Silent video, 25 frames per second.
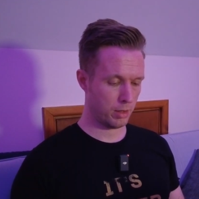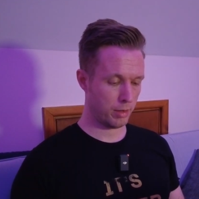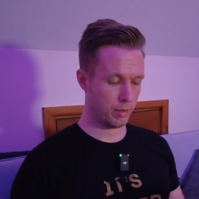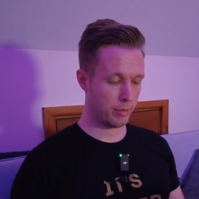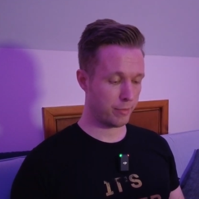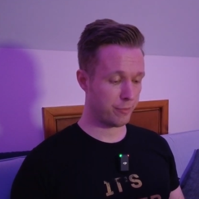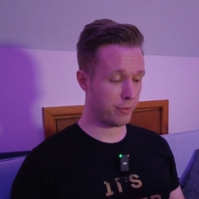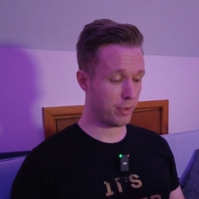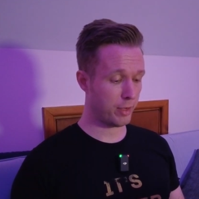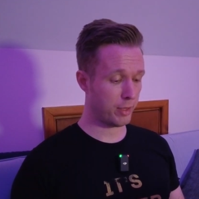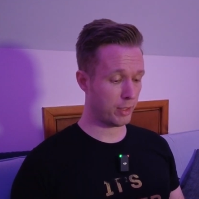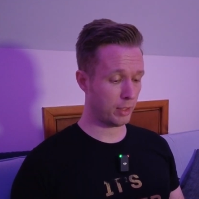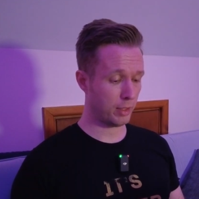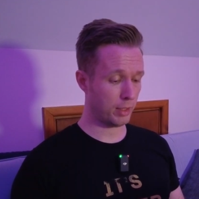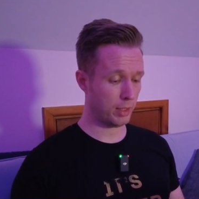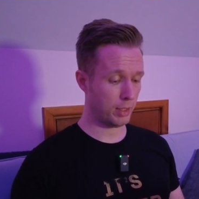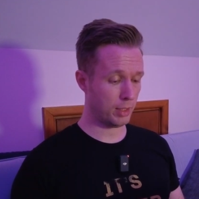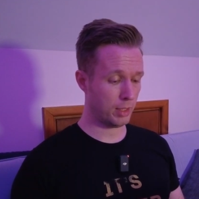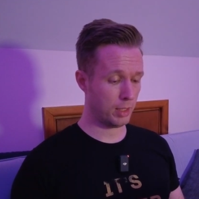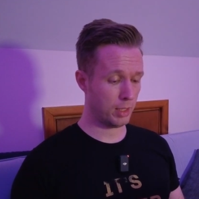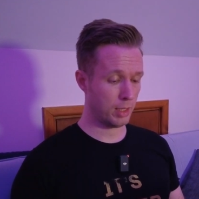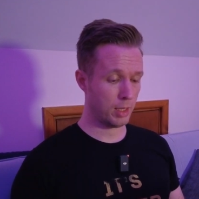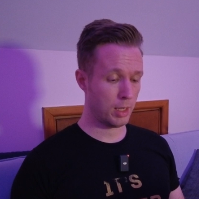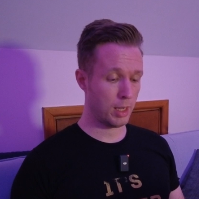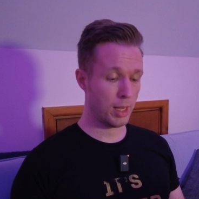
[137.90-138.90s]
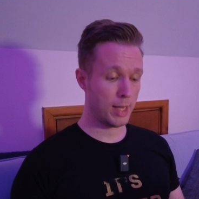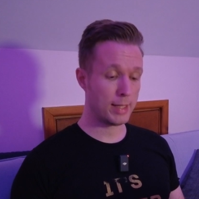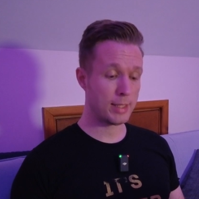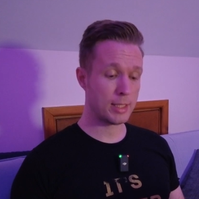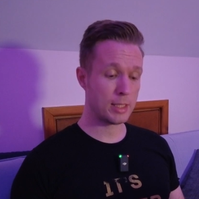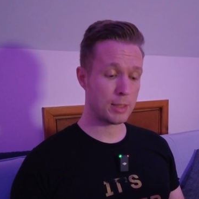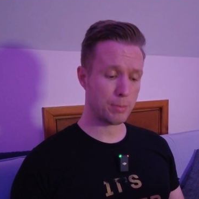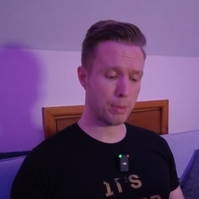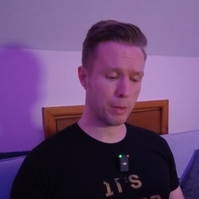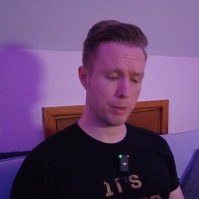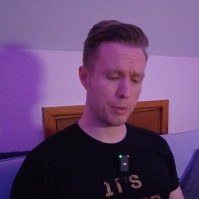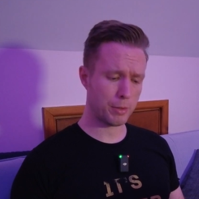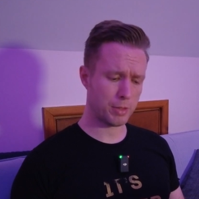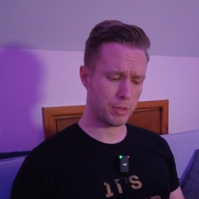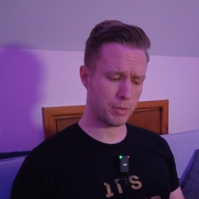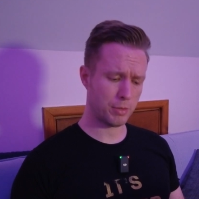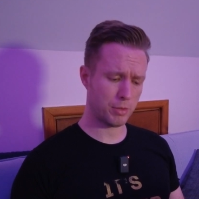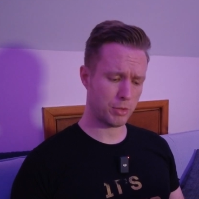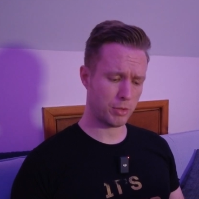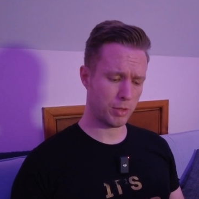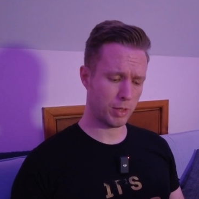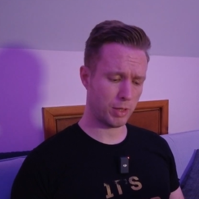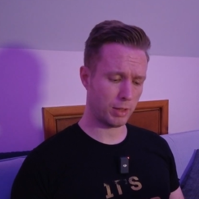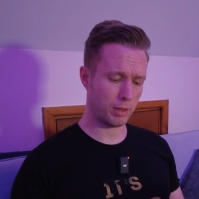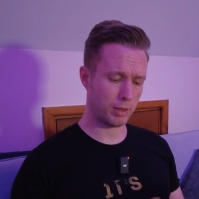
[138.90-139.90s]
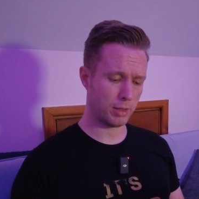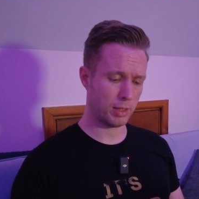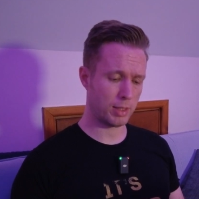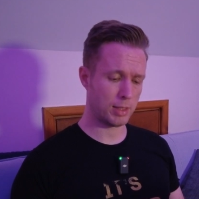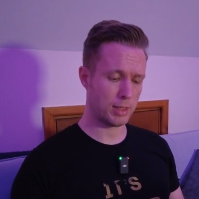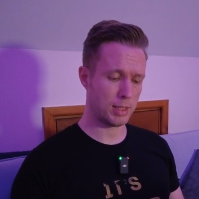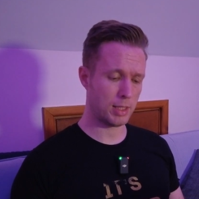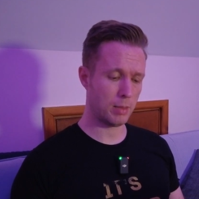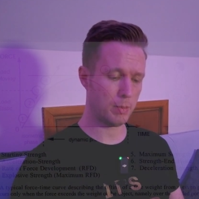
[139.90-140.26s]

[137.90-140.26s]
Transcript: Finally, explosive strength is the